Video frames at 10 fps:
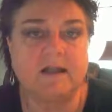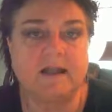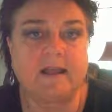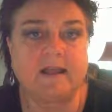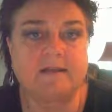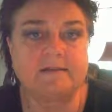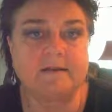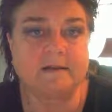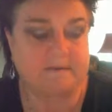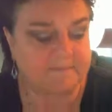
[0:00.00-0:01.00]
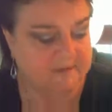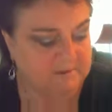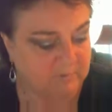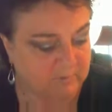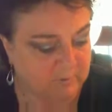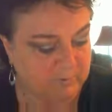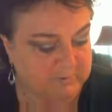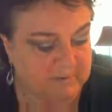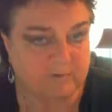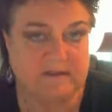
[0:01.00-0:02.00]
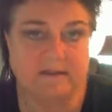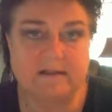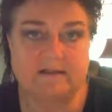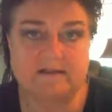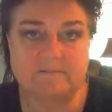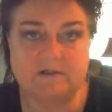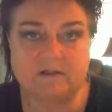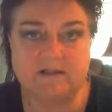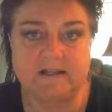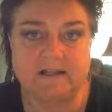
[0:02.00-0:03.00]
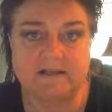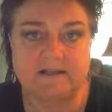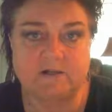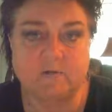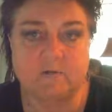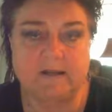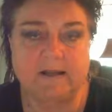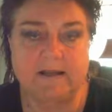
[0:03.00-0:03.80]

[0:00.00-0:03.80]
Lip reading: And that's what we'll be doing in this particular healing ceremony.